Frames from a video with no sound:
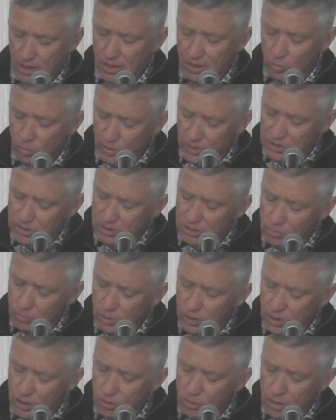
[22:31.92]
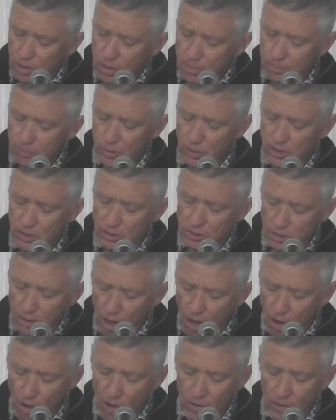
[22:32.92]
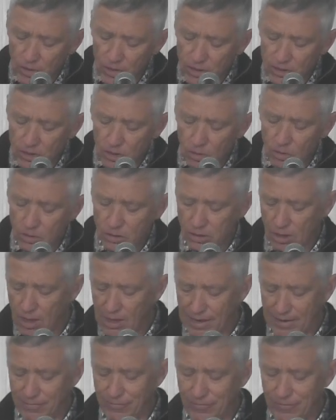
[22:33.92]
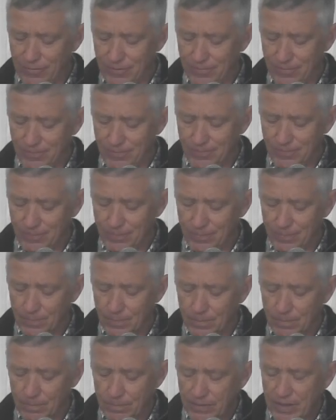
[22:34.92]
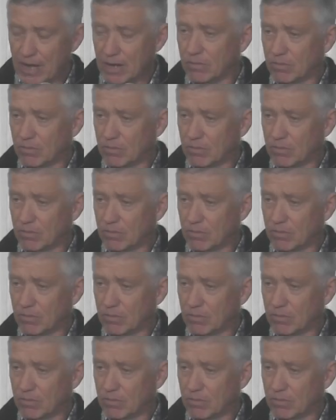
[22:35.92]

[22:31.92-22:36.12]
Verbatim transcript: Wisdom will prolong your life. Now,